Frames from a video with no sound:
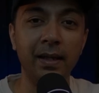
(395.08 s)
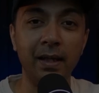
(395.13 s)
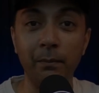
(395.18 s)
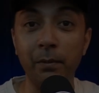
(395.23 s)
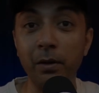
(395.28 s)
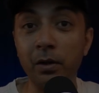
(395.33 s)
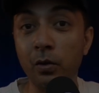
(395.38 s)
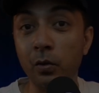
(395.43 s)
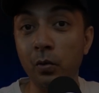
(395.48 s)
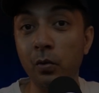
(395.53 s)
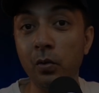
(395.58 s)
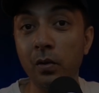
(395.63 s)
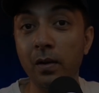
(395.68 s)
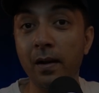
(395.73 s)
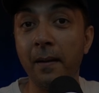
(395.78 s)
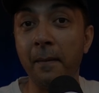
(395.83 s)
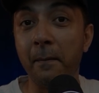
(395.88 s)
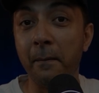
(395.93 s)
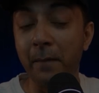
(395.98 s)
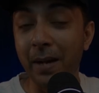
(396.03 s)
Number 2.
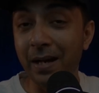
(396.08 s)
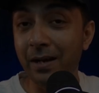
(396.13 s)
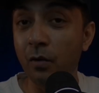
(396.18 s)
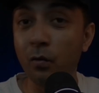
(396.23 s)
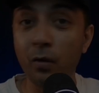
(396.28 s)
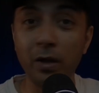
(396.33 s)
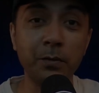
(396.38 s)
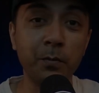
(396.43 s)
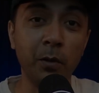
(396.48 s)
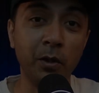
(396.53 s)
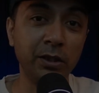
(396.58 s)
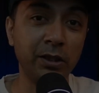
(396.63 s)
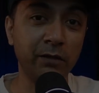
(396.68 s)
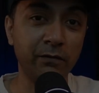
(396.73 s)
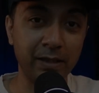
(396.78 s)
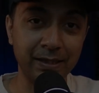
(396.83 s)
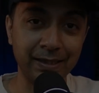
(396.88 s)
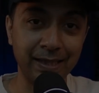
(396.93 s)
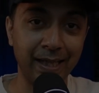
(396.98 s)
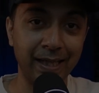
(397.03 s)
Better responsive
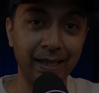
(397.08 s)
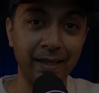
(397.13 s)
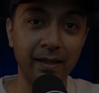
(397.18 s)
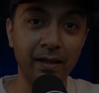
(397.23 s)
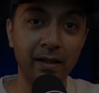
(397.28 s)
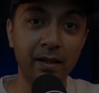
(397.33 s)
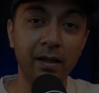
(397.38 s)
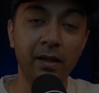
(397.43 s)
design.